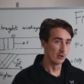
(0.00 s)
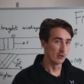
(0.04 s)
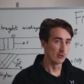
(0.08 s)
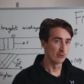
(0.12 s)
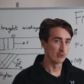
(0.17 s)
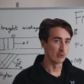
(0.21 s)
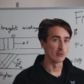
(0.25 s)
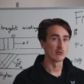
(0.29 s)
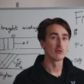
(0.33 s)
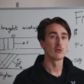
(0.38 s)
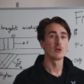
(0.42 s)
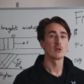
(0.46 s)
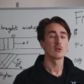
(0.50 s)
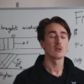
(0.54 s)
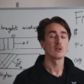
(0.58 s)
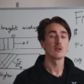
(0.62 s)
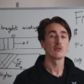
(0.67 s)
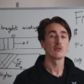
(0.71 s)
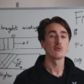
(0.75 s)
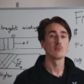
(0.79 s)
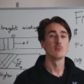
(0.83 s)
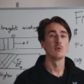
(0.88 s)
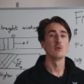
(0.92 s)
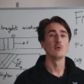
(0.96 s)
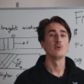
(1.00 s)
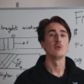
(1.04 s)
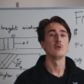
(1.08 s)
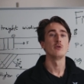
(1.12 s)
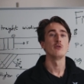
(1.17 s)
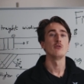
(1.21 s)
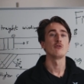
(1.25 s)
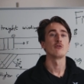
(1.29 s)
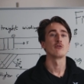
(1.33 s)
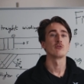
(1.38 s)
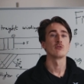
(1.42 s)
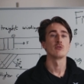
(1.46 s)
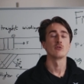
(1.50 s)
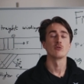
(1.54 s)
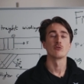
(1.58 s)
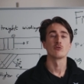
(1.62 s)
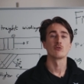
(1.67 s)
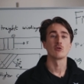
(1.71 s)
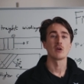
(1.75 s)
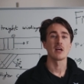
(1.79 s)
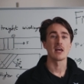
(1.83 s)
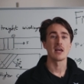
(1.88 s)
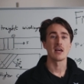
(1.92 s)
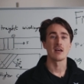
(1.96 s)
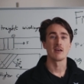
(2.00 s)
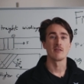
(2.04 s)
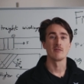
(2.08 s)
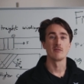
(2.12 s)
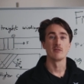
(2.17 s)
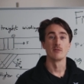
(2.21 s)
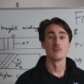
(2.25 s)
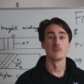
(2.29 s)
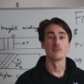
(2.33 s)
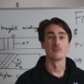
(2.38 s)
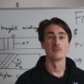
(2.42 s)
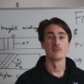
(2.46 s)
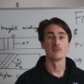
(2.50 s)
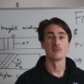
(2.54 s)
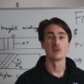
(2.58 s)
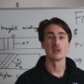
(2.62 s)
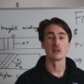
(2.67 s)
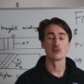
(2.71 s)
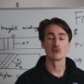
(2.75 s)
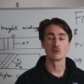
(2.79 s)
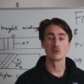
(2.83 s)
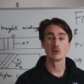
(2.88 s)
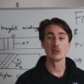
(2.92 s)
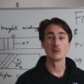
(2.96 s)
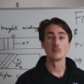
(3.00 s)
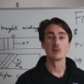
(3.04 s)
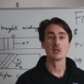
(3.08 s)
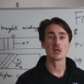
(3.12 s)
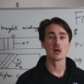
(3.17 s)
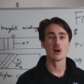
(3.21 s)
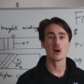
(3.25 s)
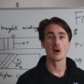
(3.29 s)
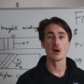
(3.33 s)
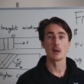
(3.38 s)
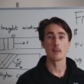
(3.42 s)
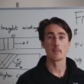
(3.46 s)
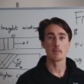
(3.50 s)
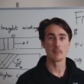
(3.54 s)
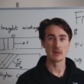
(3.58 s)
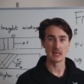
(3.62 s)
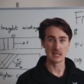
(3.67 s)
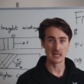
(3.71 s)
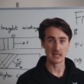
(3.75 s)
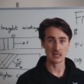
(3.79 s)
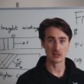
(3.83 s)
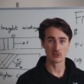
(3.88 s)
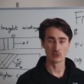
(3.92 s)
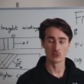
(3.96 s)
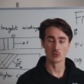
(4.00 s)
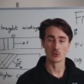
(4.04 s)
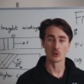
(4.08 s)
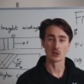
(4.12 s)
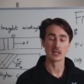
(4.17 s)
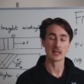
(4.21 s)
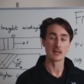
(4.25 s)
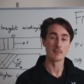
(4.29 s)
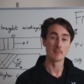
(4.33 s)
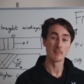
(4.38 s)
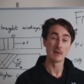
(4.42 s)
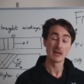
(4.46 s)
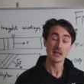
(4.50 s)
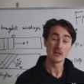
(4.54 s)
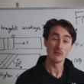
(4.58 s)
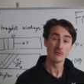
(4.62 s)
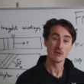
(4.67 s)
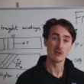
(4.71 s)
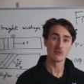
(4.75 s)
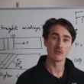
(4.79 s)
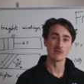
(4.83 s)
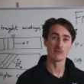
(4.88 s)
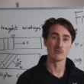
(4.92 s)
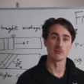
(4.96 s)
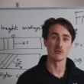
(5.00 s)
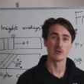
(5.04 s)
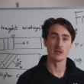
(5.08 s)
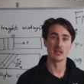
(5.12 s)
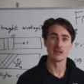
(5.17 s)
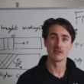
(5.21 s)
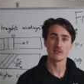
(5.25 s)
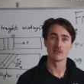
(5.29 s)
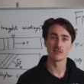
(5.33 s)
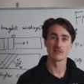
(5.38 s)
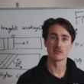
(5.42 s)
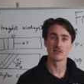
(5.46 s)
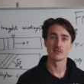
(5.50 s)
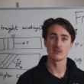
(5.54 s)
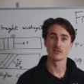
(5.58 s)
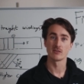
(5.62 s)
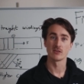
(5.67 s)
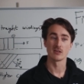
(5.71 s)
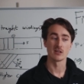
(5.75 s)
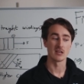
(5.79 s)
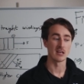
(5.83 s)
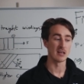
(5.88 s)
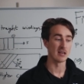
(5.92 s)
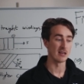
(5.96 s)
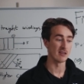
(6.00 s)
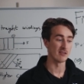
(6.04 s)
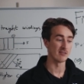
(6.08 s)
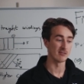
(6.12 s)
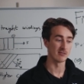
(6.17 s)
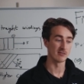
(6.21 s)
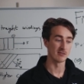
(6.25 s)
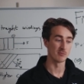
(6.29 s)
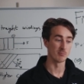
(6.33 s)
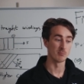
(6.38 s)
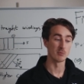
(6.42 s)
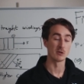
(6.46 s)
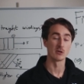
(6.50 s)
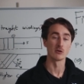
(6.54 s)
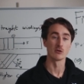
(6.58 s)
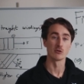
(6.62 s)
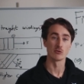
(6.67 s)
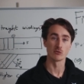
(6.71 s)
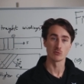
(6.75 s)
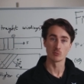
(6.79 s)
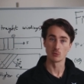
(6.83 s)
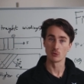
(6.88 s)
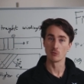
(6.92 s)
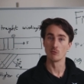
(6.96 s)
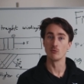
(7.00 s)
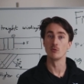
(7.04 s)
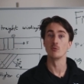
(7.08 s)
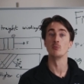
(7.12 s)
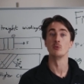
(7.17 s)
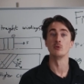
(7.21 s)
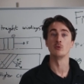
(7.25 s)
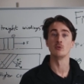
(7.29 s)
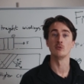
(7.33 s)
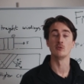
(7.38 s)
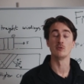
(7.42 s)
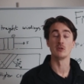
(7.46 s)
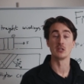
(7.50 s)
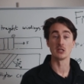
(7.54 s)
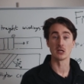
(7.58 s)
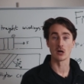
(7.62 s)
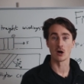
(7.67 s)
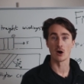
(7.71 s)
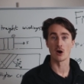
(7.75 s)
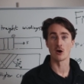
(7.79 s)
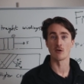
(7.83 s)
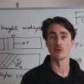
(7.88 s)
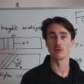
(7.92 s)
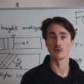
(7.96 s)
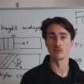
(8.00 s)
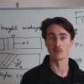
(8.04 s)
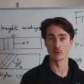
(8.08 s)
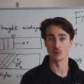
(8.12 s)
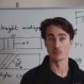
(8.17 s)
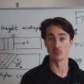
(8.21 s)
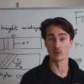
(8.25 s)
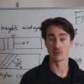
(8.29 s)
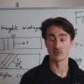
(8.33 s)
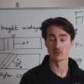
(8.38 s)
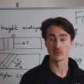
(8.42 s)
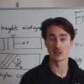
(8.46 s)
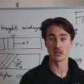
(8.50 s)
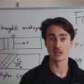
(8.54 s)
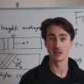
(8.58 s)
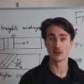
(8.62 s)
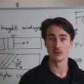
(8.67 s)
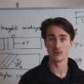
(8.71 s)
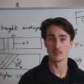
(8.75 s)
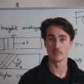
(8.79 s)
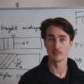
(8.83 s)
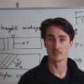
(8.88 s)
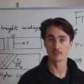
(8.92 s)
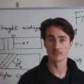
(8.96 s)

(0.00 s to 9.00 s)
So slotless motors also have extremely high peak torque, and the main reason for this is because we remove the iron from the stator.